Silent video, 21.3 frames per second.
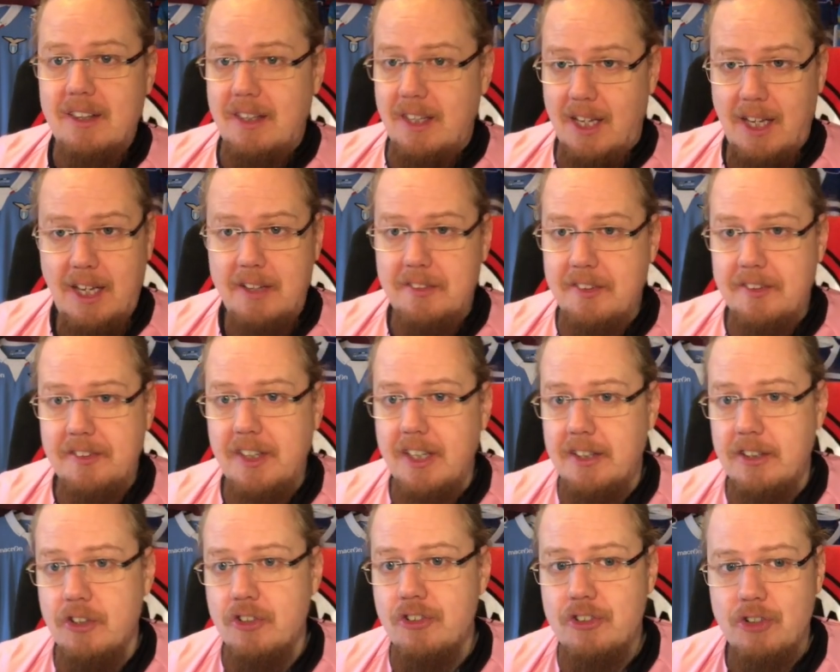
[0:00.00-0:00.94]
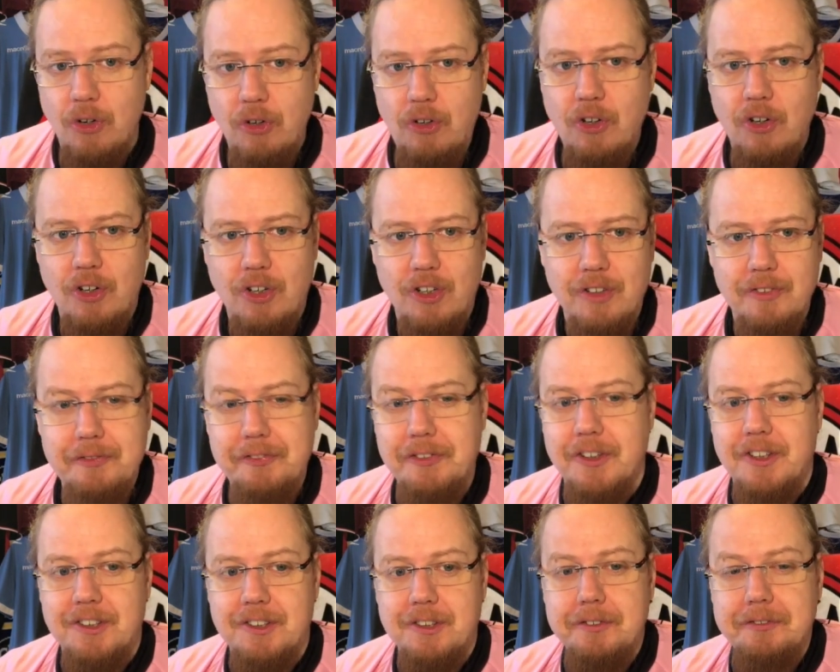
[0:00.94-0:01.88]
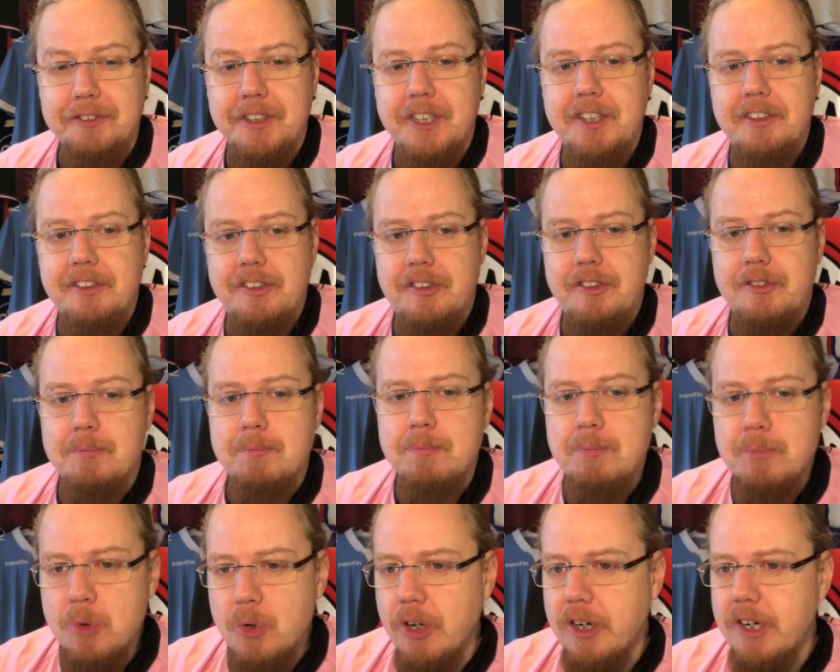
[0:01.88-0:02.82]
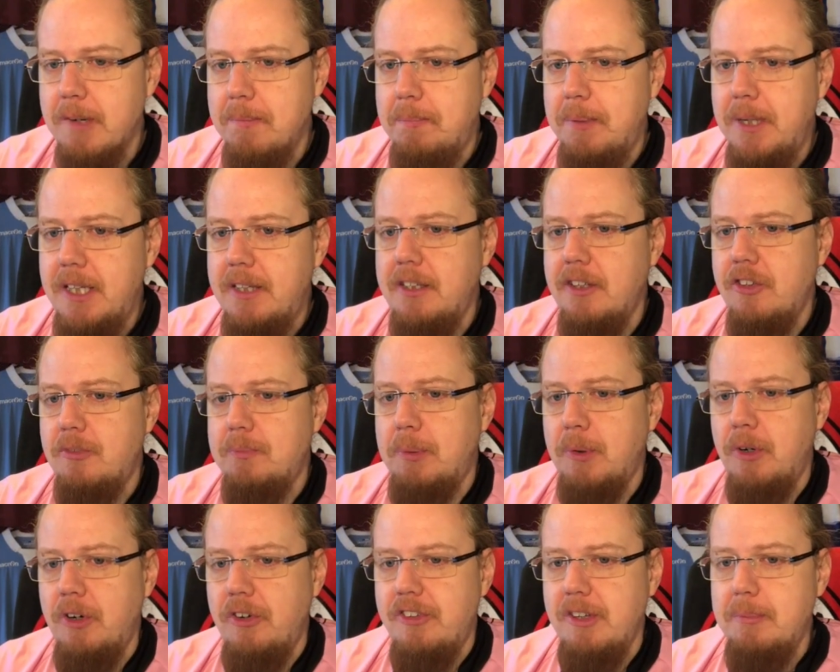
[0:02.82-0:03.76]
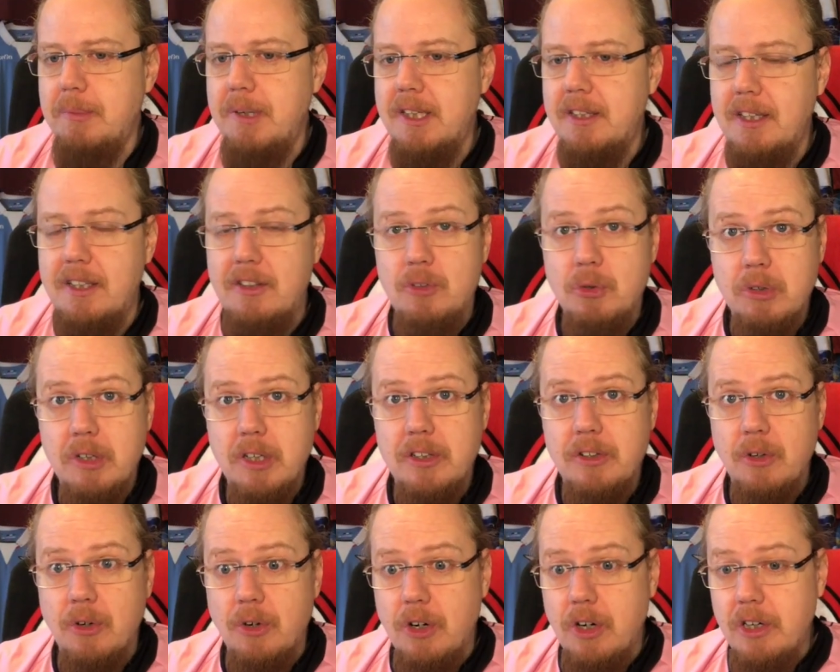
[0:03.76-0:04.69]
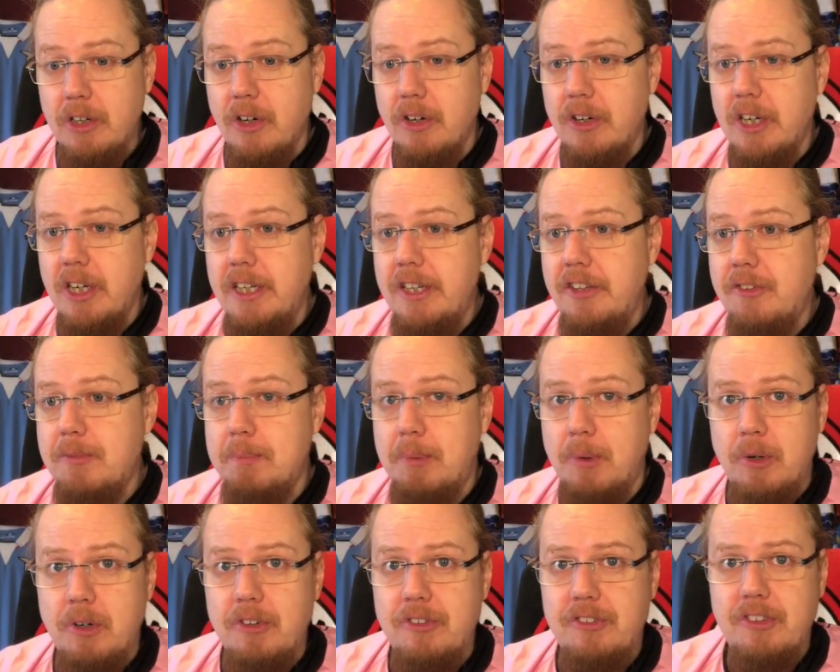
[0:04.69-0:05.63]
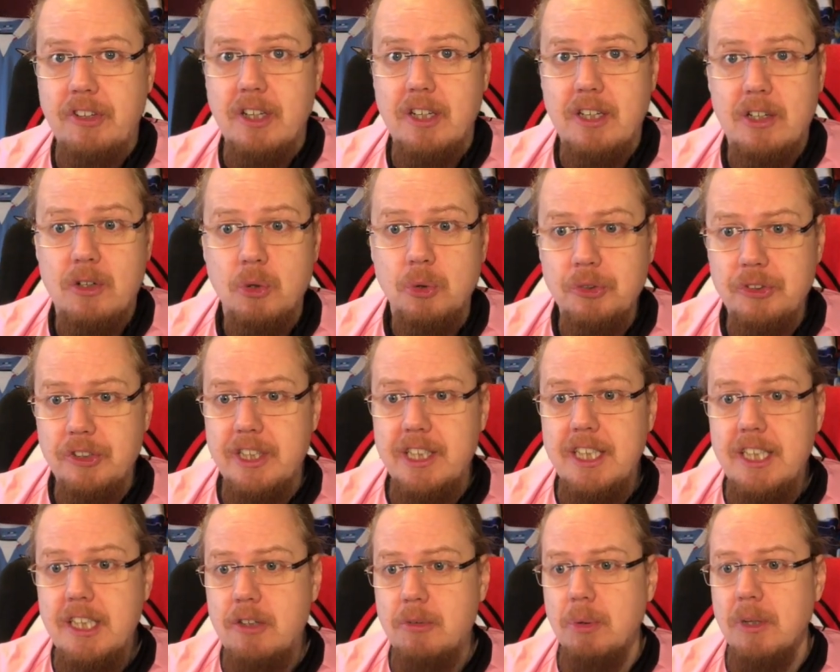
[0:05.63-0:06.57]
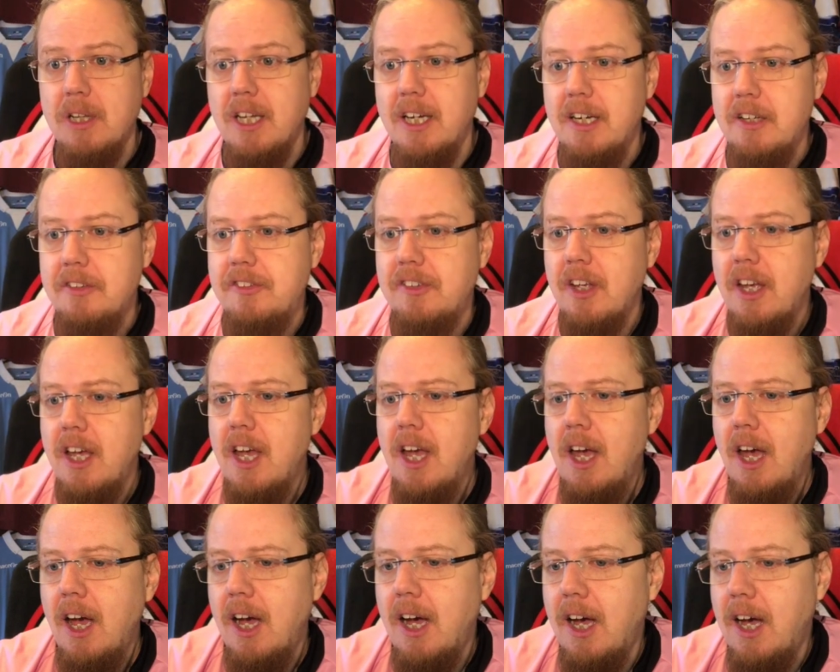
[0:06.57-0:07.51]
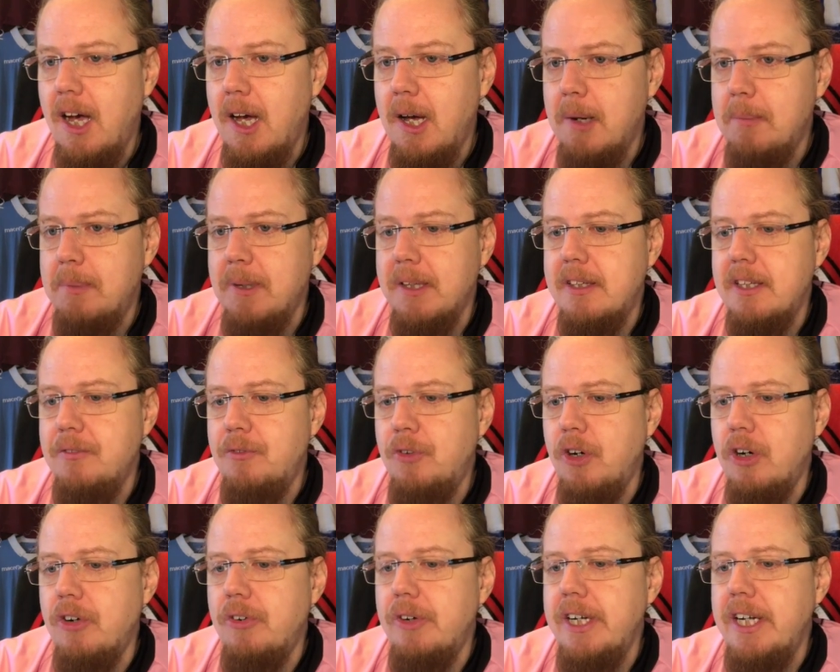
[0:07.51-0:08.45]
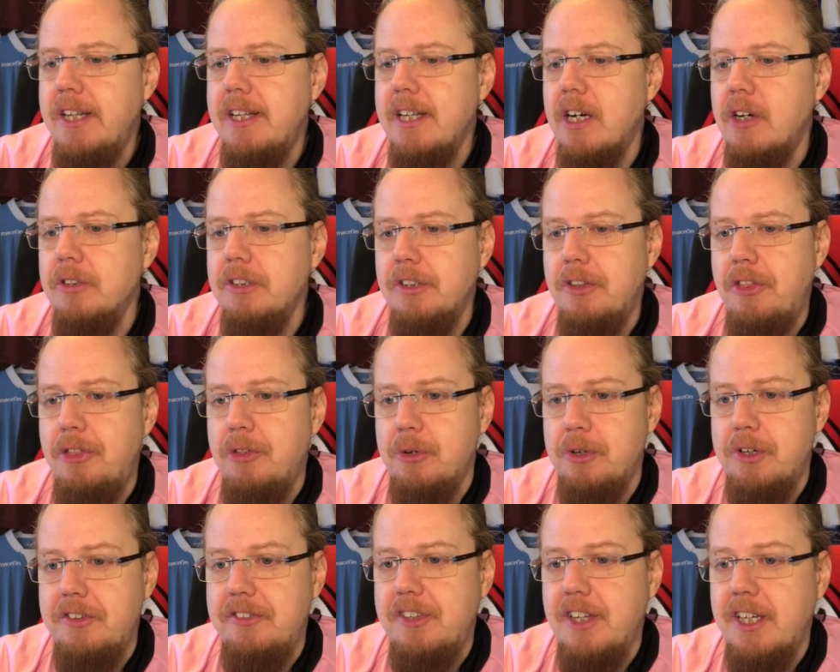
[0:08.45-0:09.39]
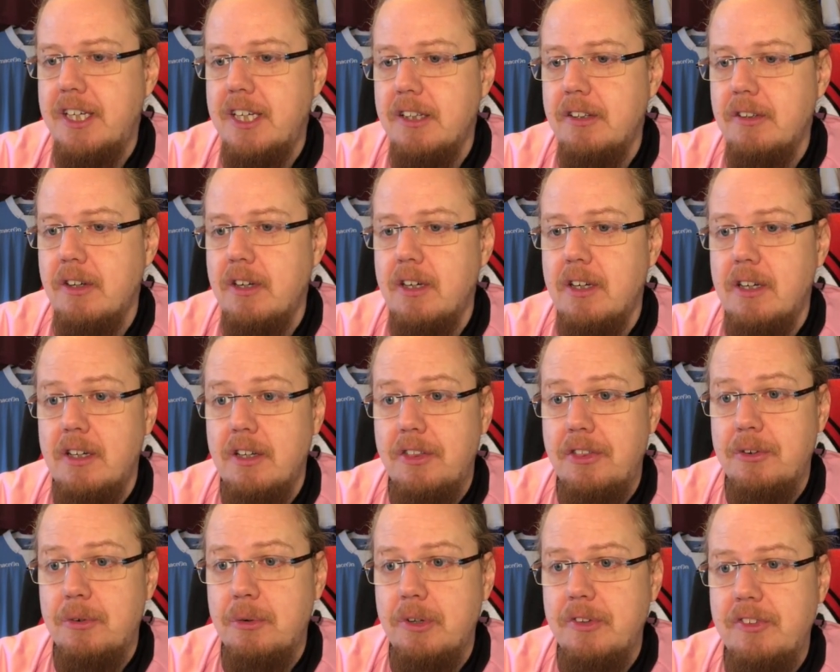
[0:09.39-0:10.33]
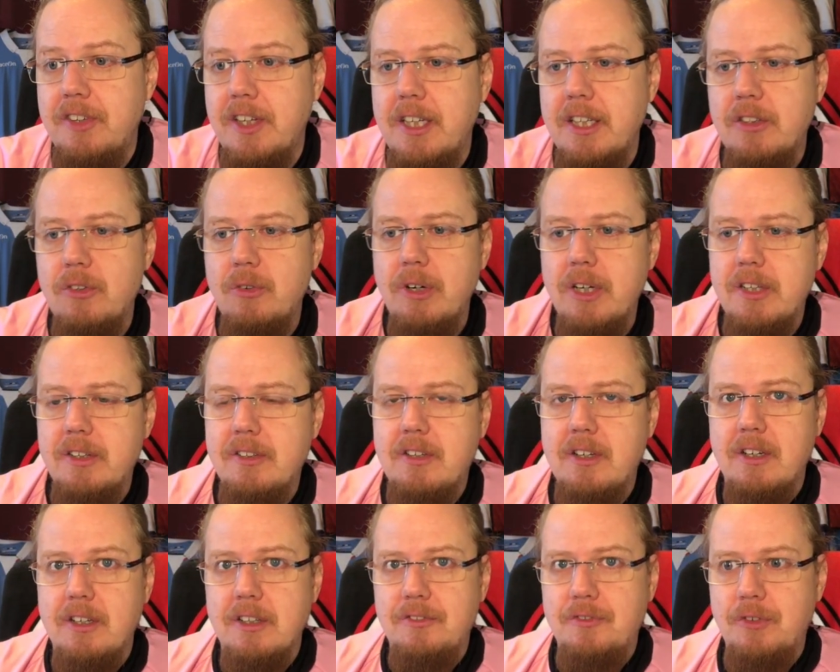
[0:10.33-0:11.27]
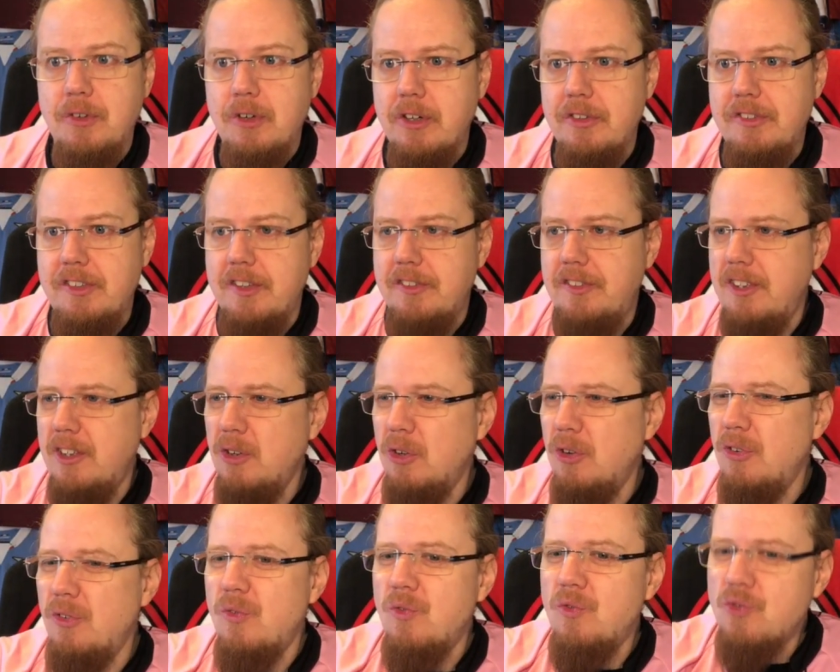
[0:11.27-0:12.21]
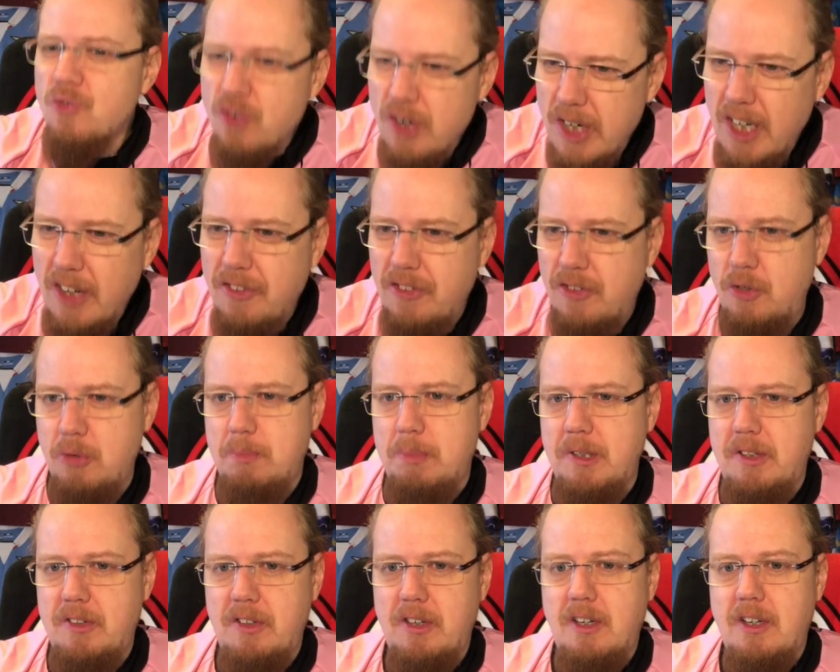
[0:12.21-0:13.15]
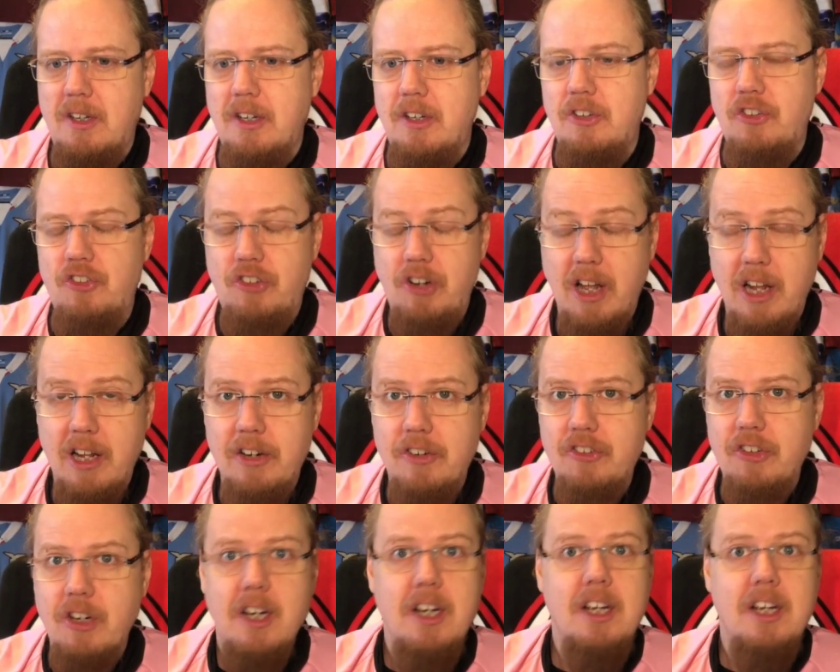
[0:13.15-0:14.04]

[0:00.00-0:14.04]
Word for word: as I said, the shocker of the off season is Mura beating Spurs. I mean, they took an early, early Spurs could equalize, uh, but they were already down in the 32nd uh, through a second red card for Sessegnon. Really stupid uh, challenge.